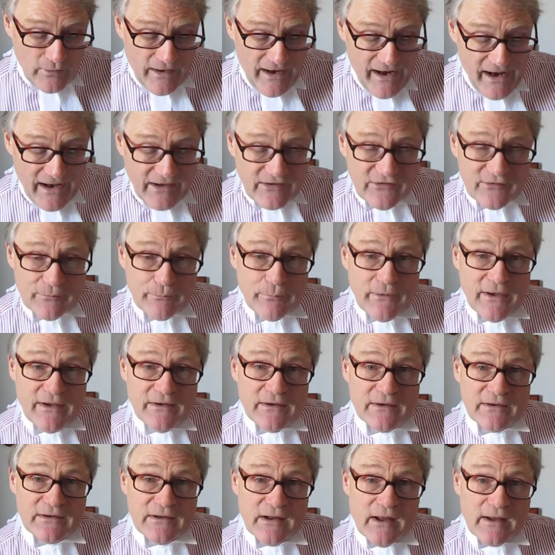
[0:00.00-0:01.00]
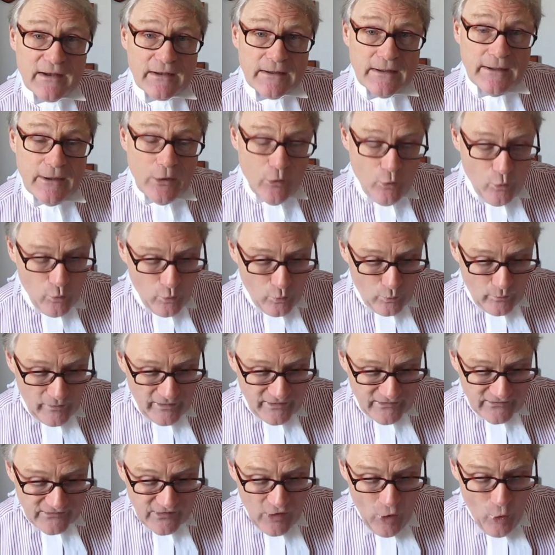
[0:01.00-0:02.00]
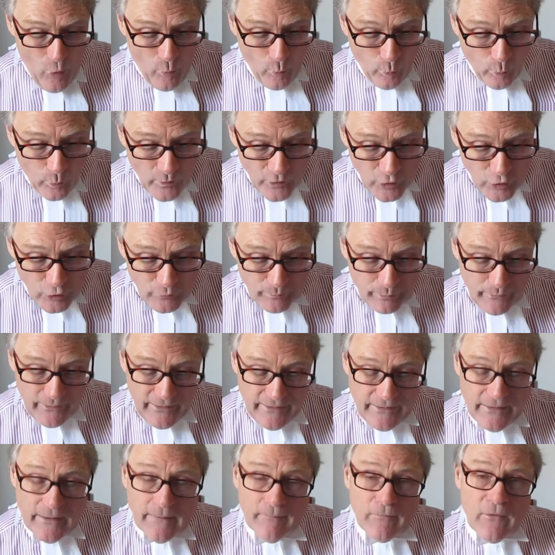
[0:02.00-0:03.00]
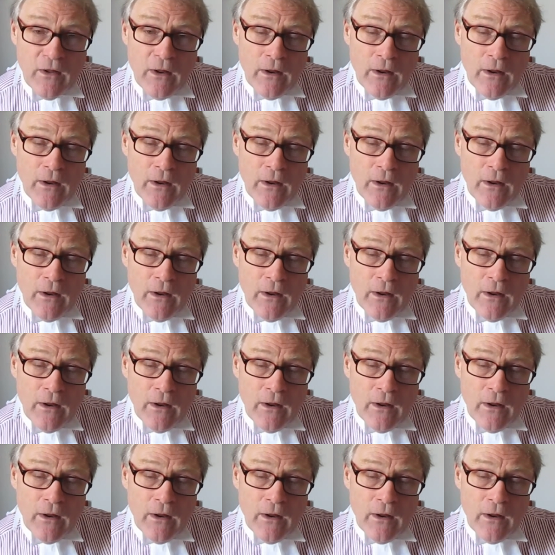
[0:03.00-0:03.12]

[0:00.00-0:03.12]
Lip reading: has been and likely always will be